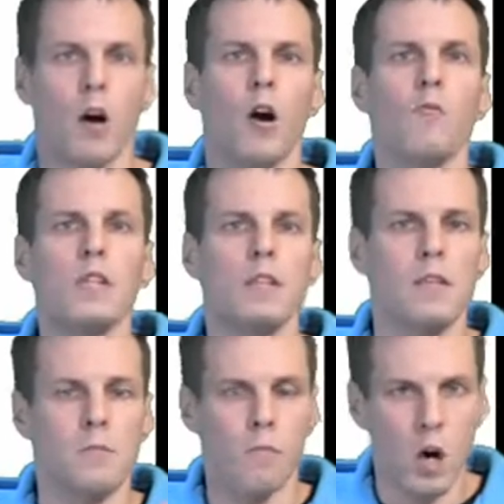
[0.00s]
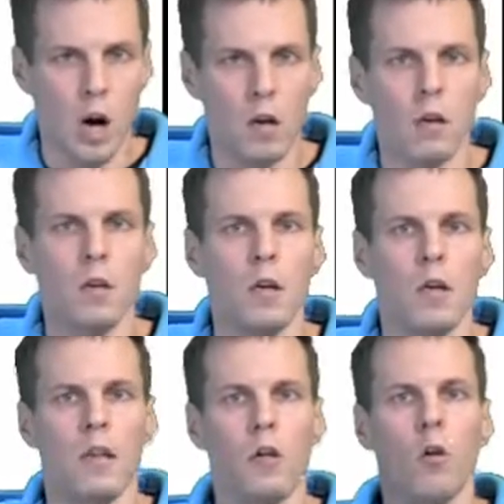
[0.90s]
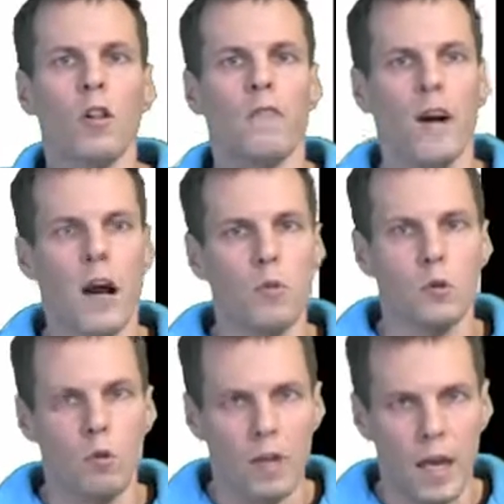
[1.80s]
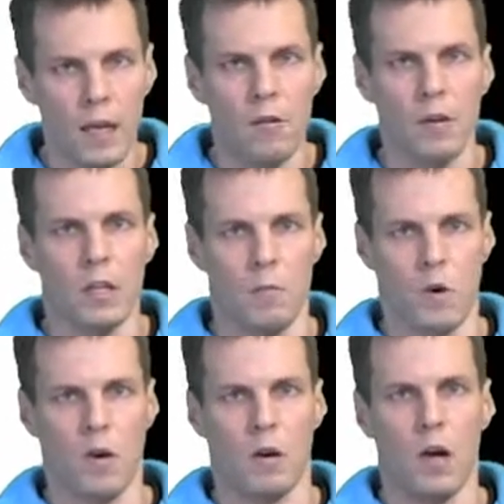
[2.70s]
How much does the model, all the variables together in the model,